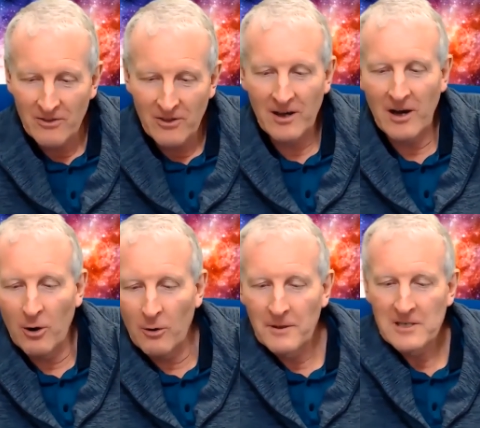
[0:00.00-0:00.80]
the
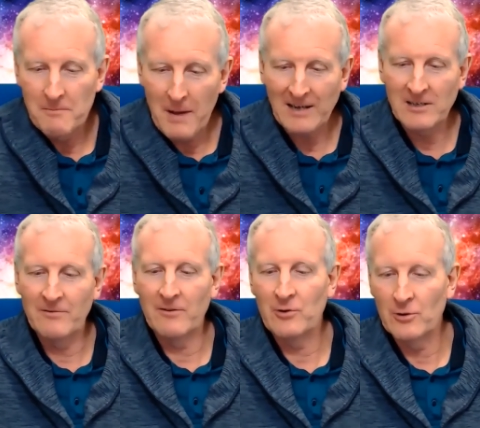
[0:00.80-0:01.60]
whole
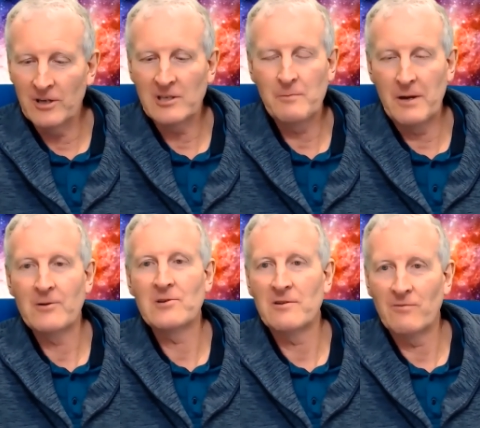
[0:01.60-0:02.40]
perspective of your
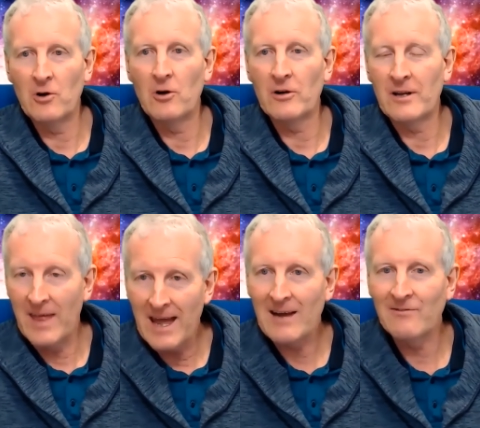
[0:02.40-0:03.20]
experience of God, and
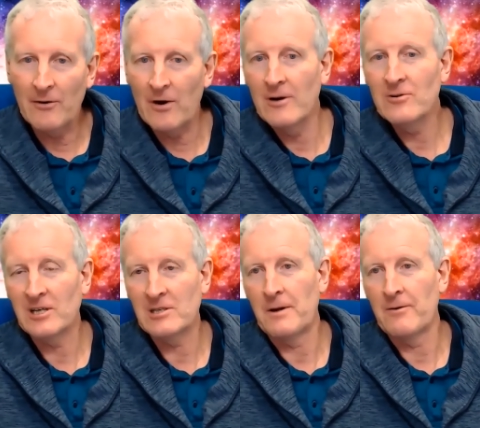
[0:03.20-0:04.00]
they have their own
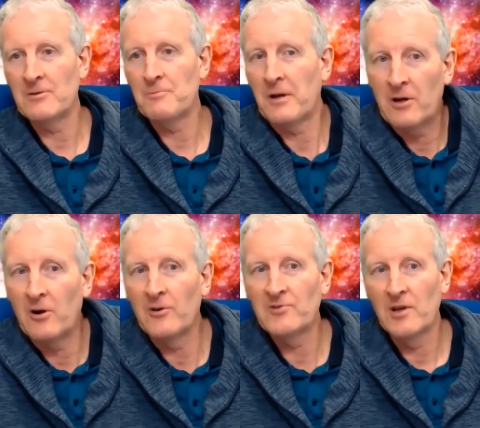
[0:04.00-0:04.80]
experience
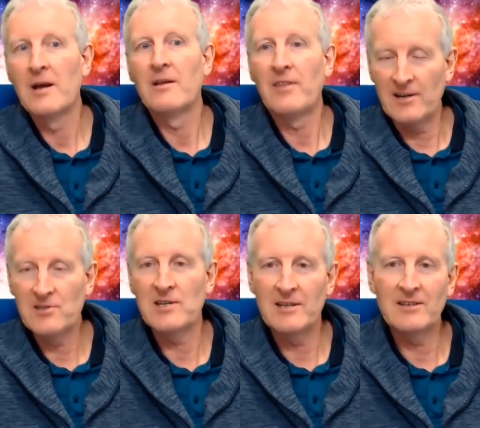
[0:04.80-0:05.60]
because they're
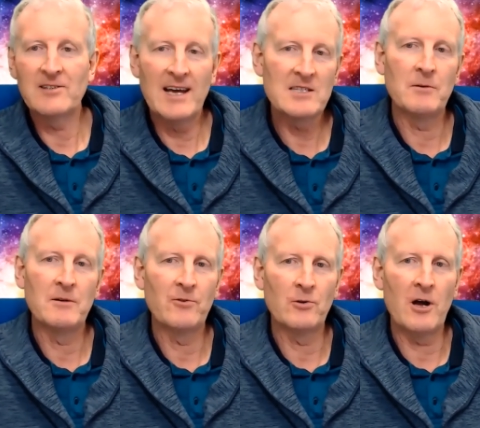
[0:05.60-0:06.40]
seeing the testimony
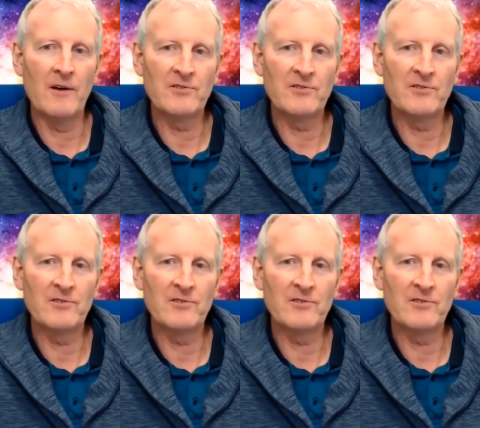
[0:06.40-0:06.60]
of your life.